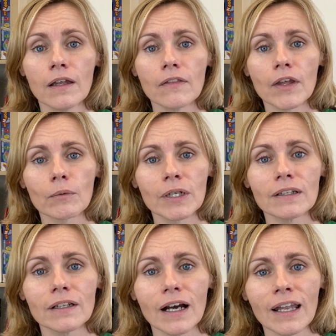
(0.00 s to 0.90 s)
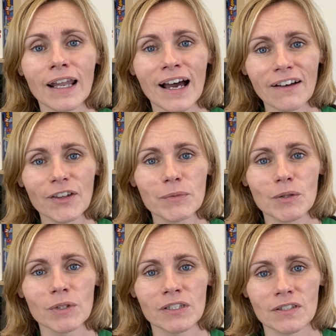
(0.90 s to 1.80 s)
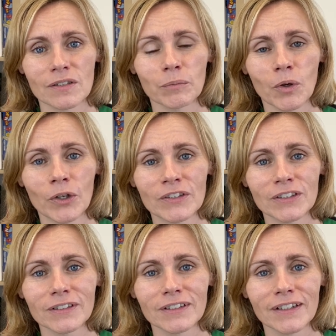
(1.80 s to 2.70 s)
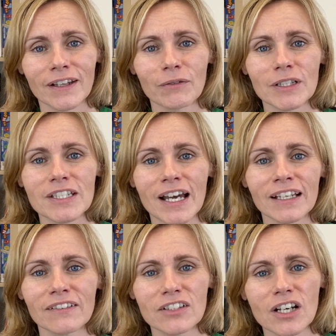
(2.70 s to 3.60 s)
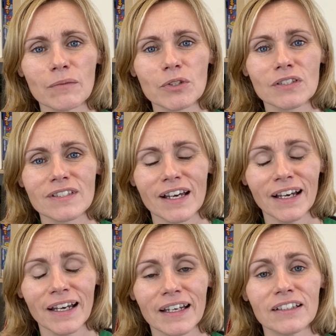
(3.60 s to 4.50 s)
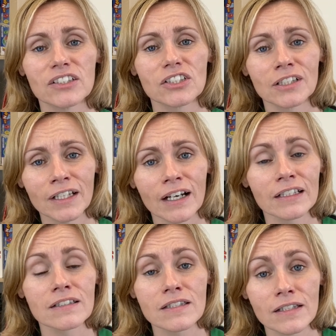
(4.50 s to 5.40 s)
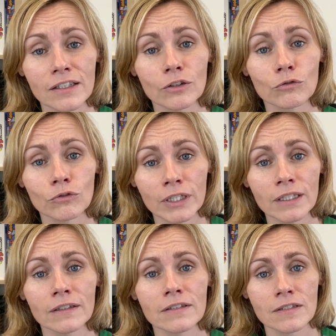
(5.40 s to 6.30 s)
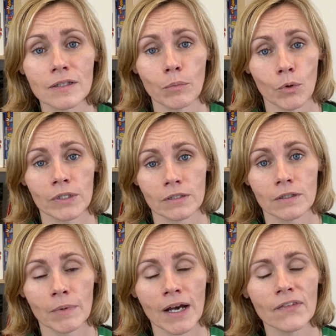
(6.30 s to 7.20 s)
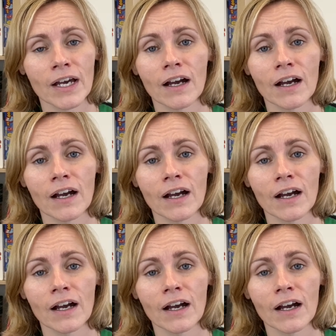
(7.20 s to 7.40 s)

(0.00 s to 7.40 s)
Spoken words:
that we allow them to be disappointed, that we take the time to say, gee, I can see you're really disappointed about that.